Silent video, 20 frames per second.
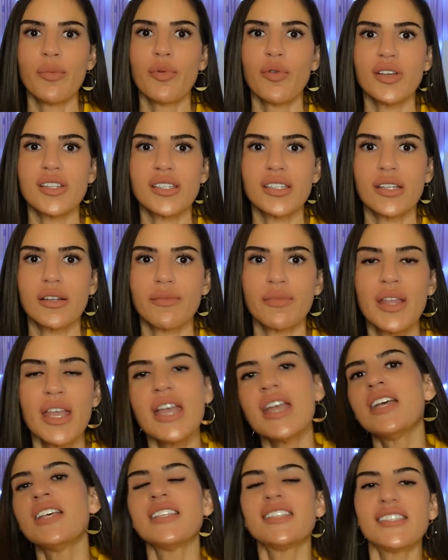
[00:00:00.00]
prison
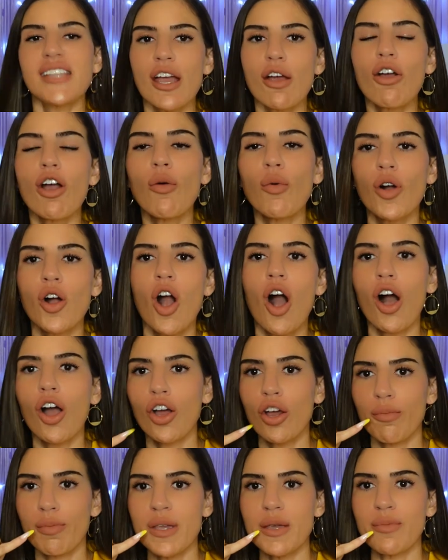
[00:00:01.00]
sarah will call
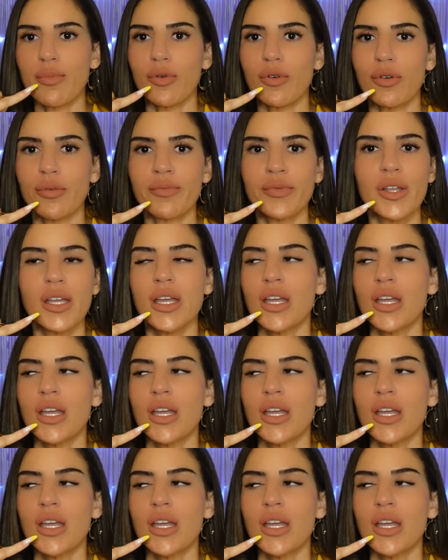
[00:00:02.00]
her people